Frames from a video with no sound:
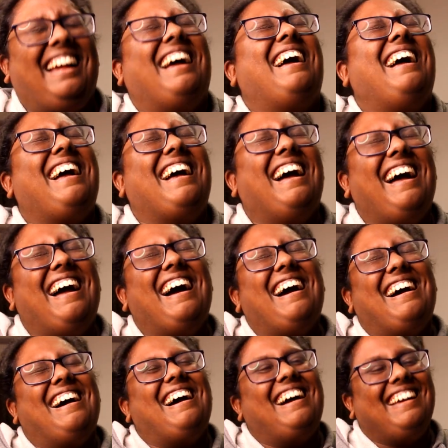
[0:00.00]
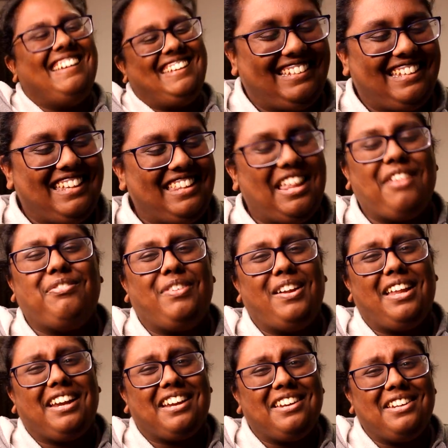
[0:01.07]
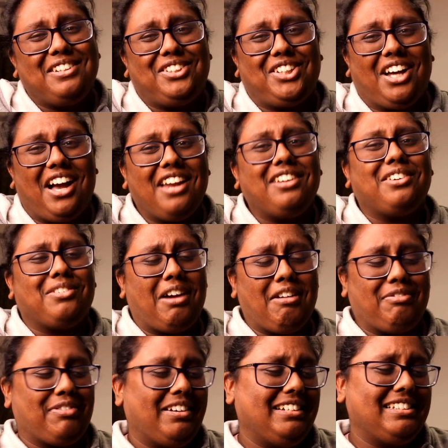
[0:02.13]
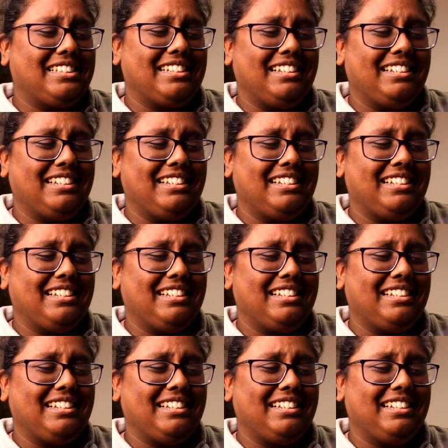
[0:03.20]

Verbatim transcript: that felt like an Uncharted reference.